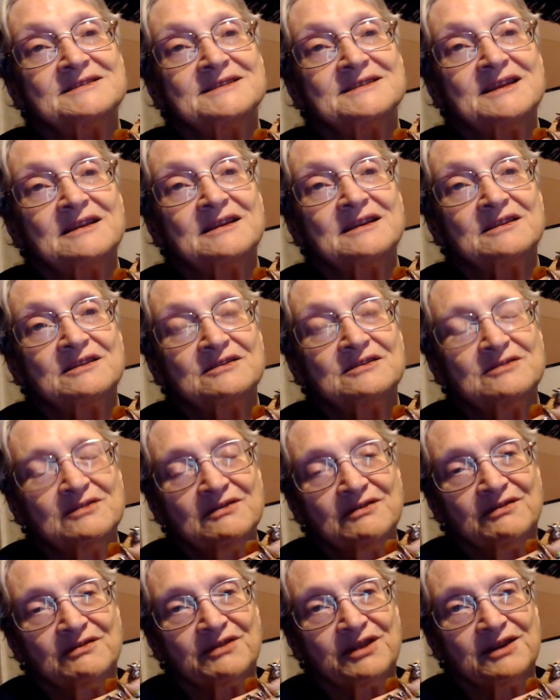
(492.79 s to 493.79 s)
seek the
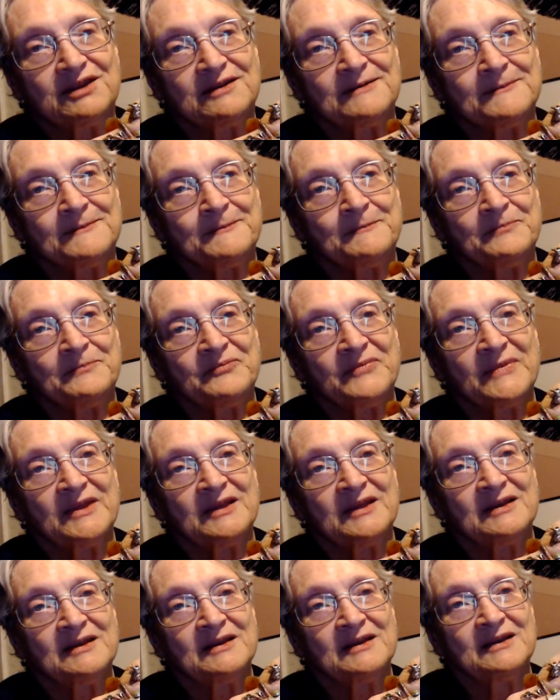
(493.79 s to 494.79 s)
truth,
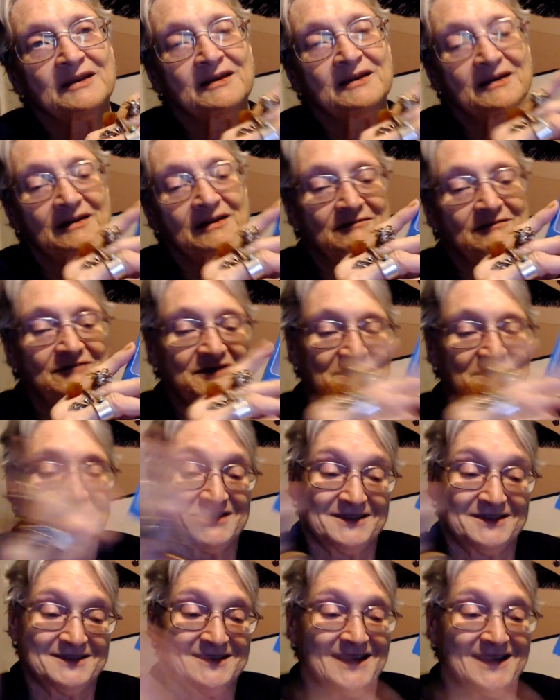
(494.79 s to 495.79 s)

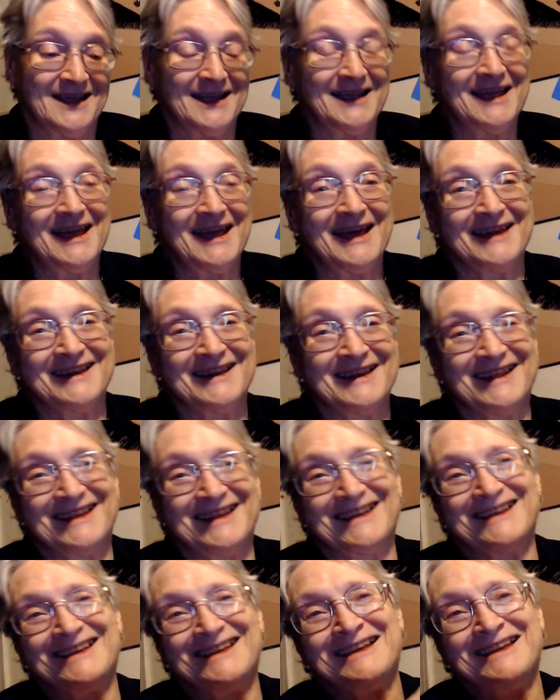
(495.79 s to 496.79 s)
which is, again,
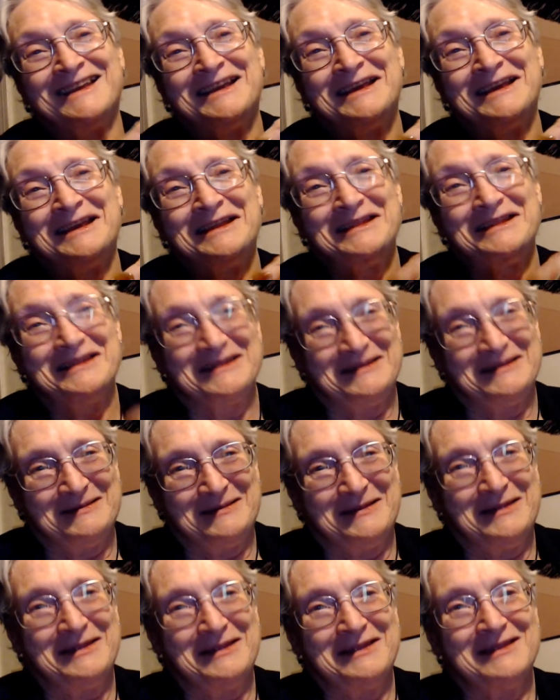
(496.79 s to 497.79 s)

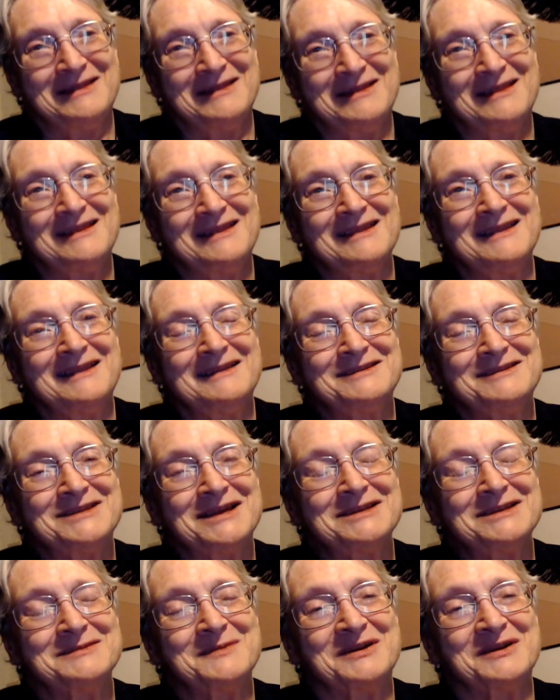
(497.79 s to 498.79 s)
the
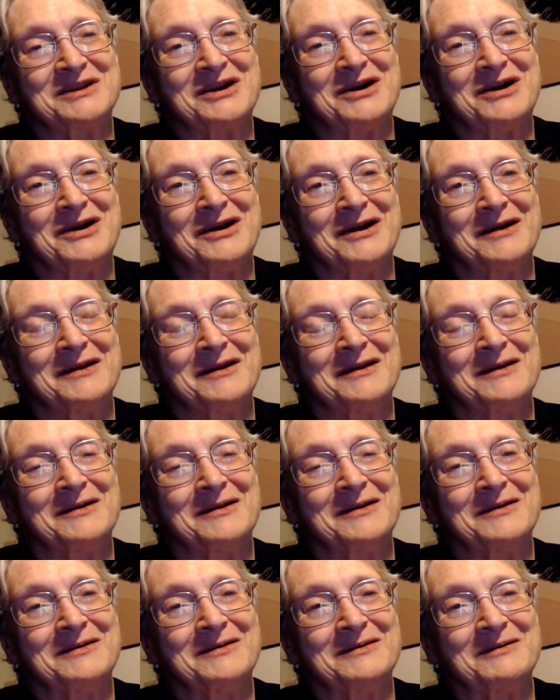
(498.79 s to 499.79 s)
Judgment card,
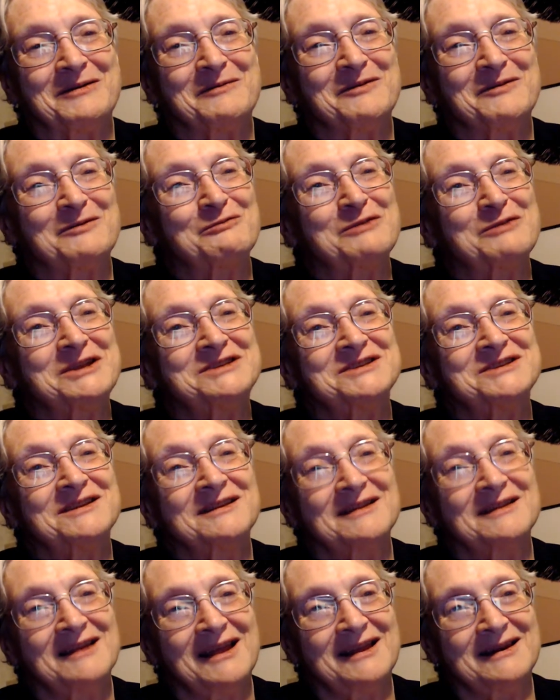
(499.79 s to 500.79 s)
or reaching
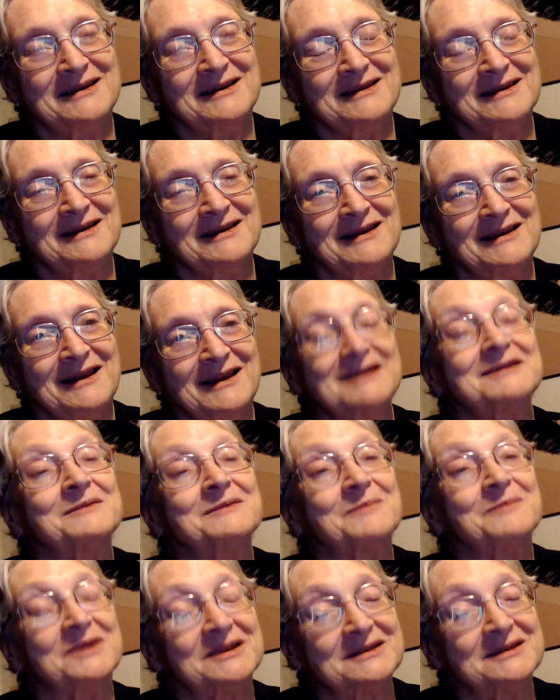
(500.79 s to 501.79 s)

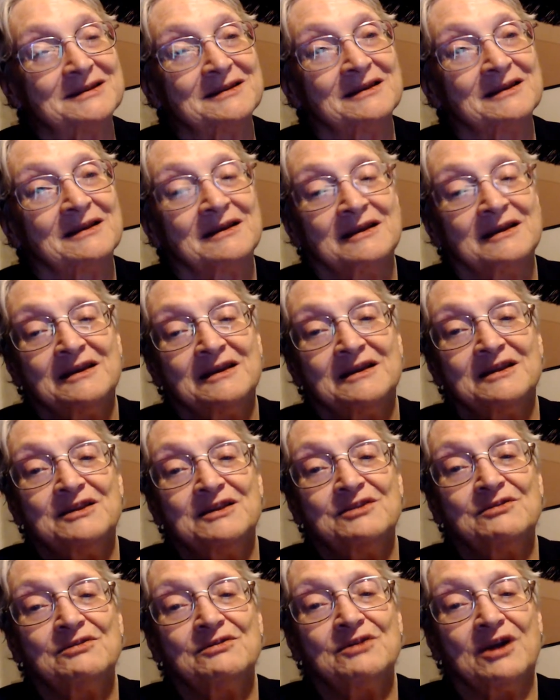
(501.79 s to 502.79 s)
enlightenment.
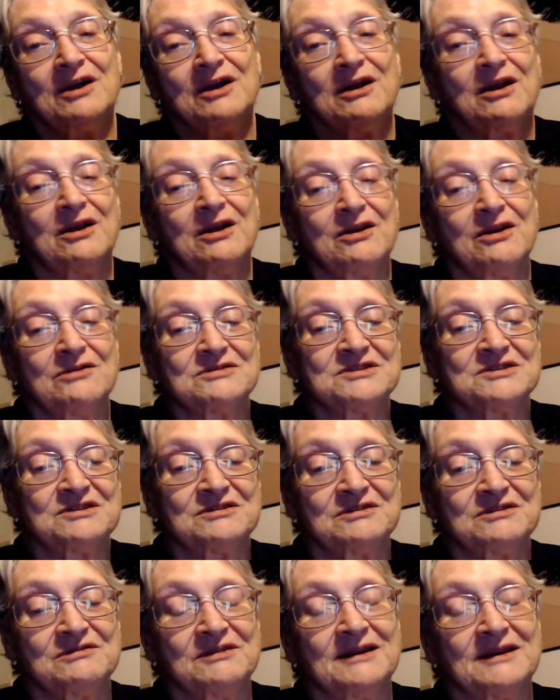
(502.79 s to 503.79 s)
You are closer
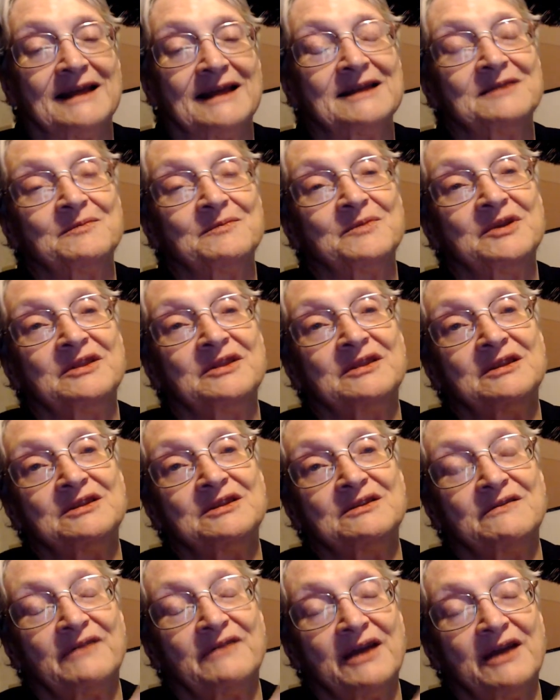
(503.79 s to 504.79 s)
to enlightenment
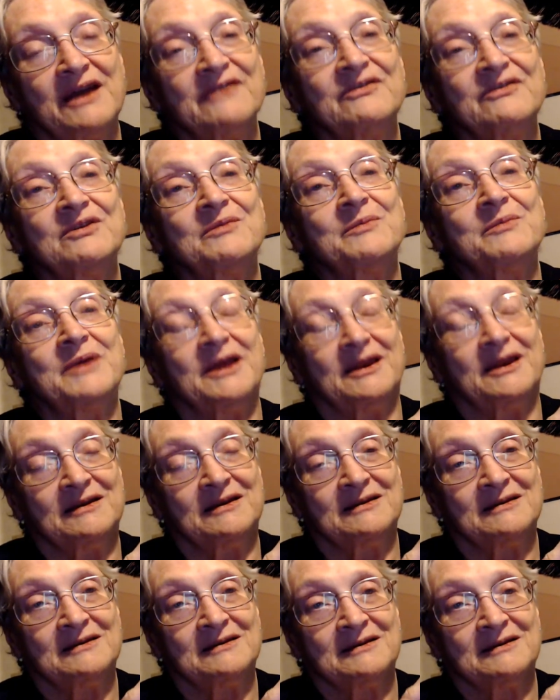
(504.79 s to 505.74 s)
than you've ever been.